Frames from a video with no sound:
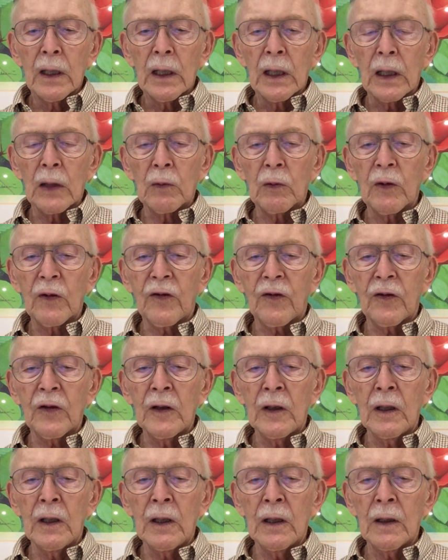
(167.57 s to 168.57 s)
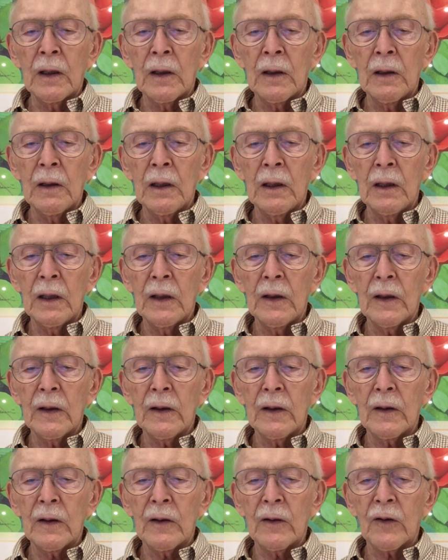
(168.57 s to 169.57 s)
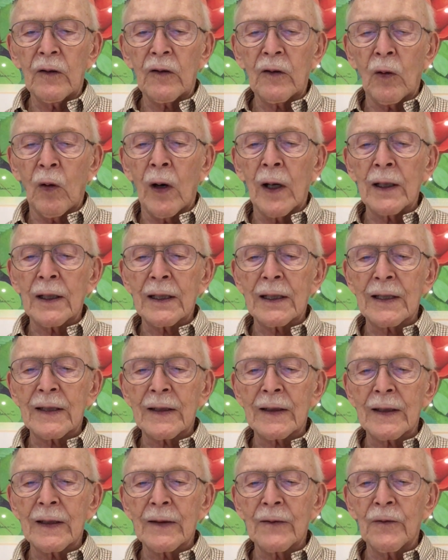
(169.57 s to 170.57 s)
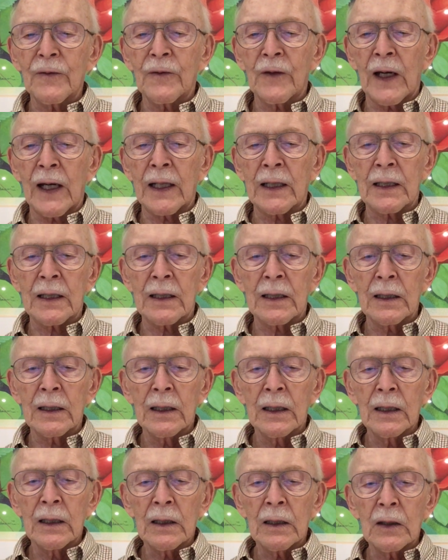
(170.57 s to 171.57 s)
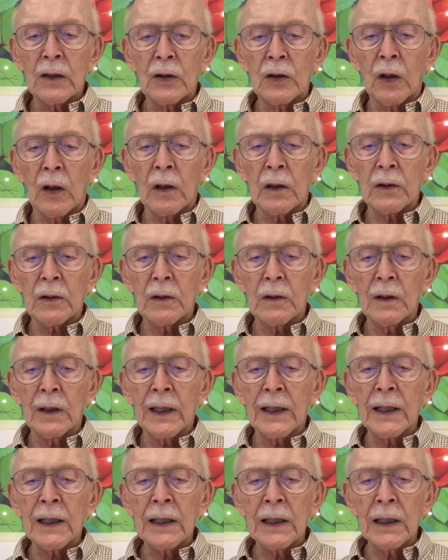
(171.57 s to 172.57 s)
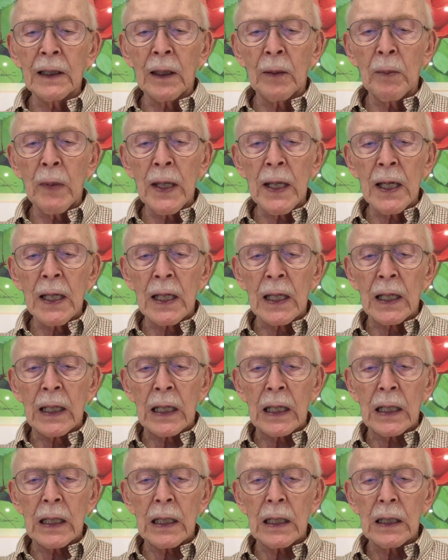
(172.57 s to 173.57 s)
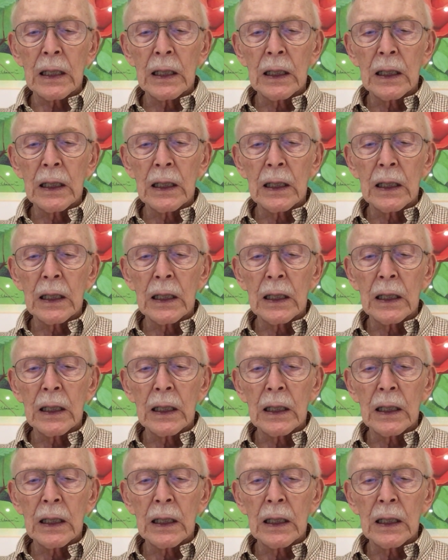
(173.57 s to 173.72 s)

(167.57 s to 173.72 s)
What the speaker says: and with seeing the squat, fat daughter letting in the men